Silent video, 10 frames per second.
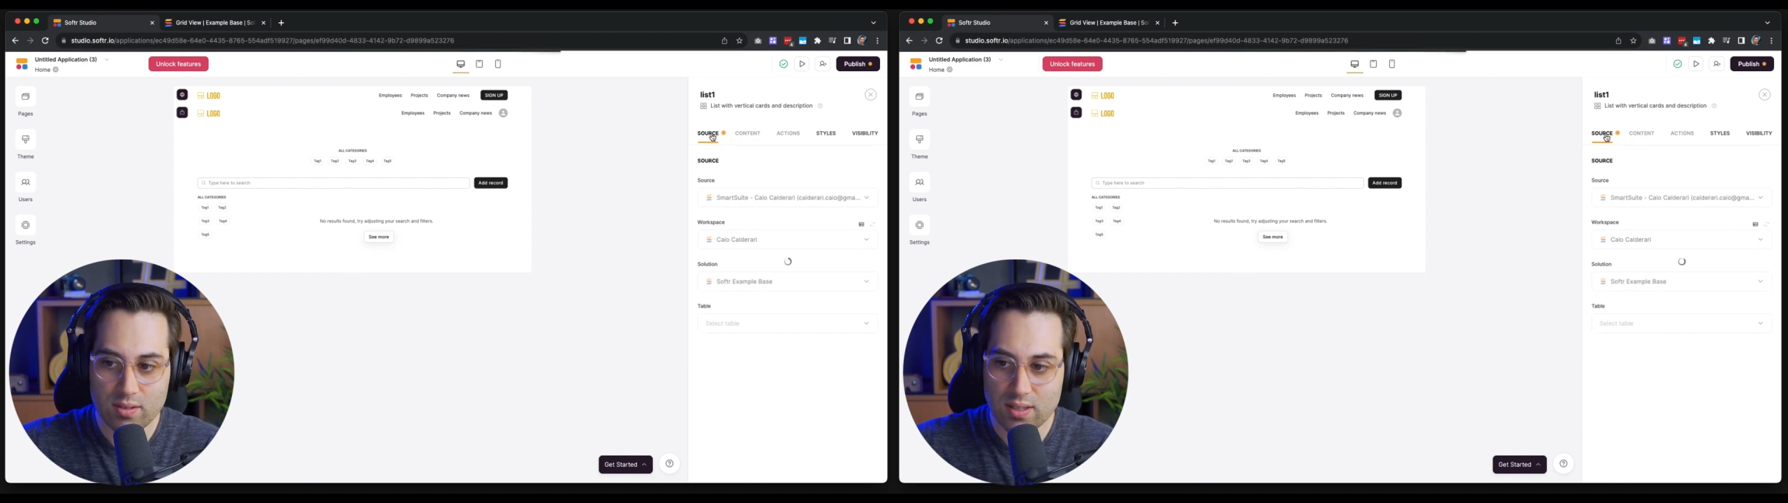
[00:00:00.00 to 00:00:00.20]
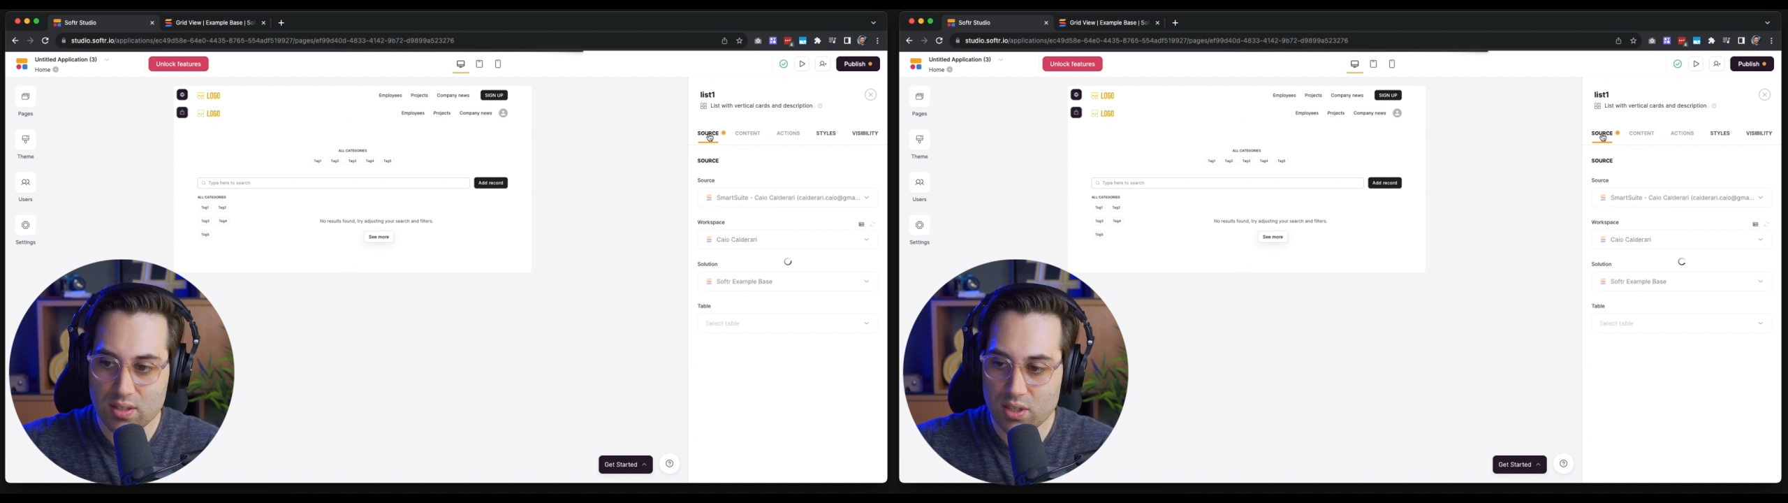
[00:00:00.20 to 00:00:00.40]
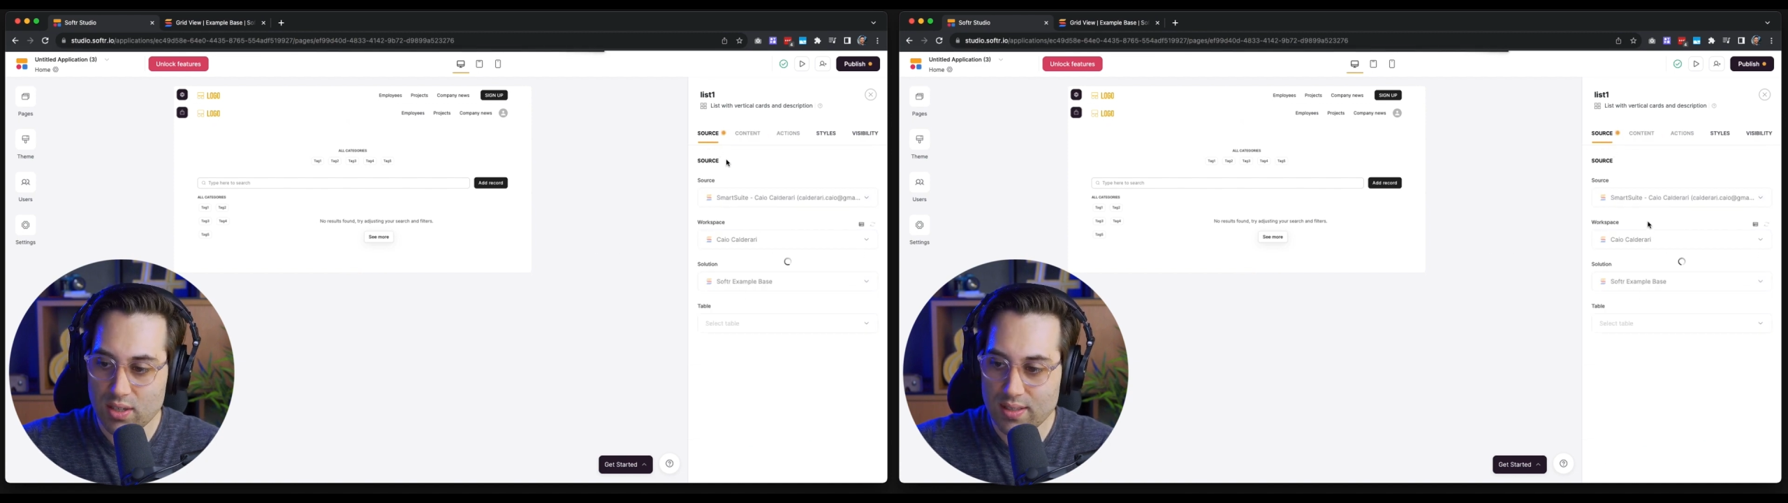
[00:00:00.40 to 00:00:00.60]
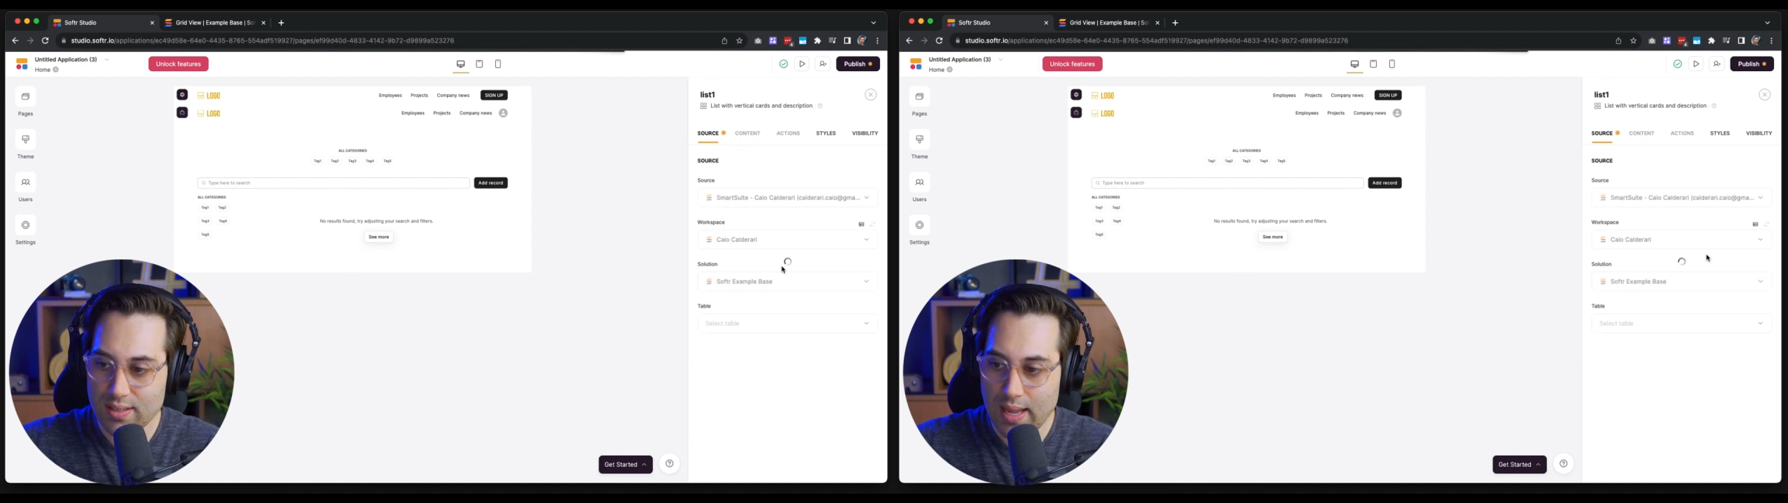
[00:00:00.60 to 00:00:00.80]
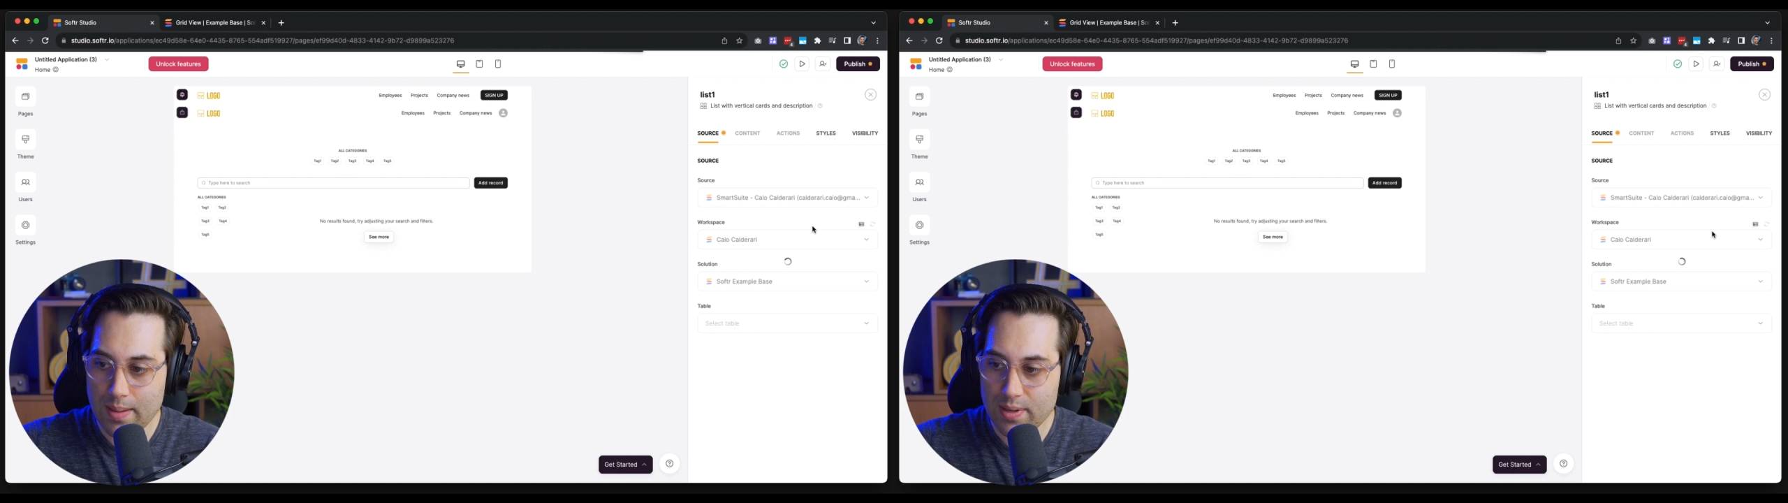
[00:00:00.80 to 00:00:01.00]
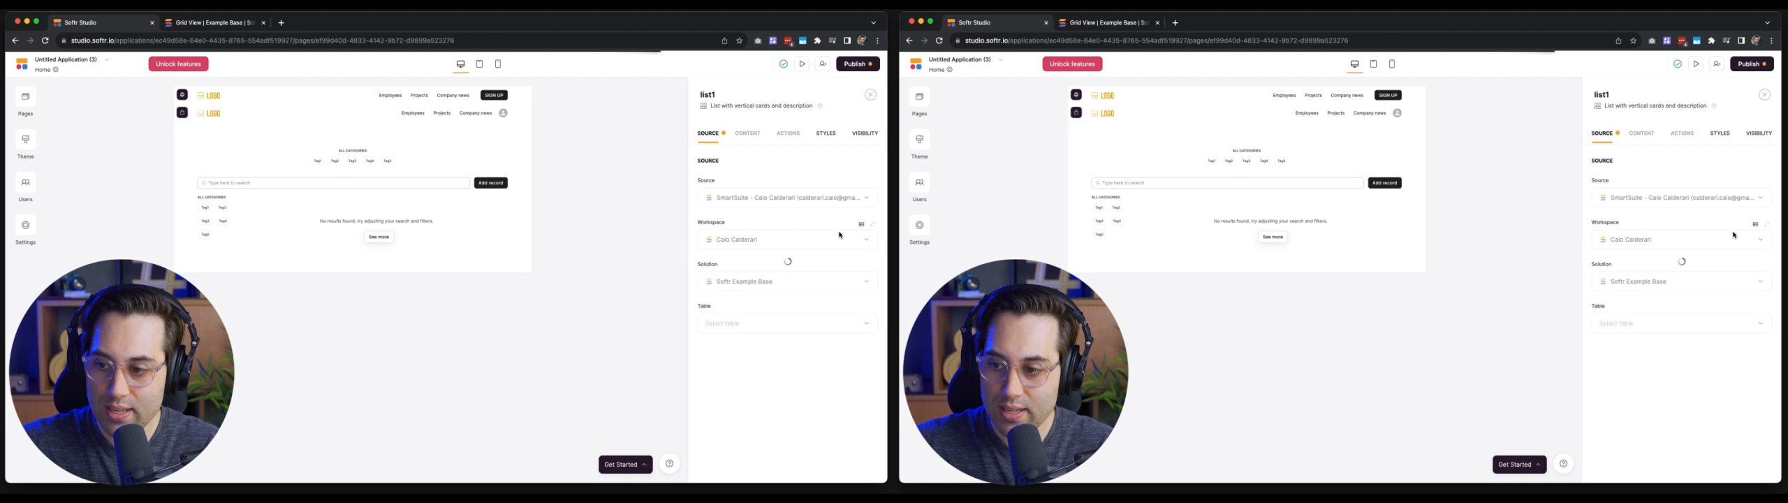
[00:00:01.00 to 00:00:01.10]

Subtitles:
to the source tab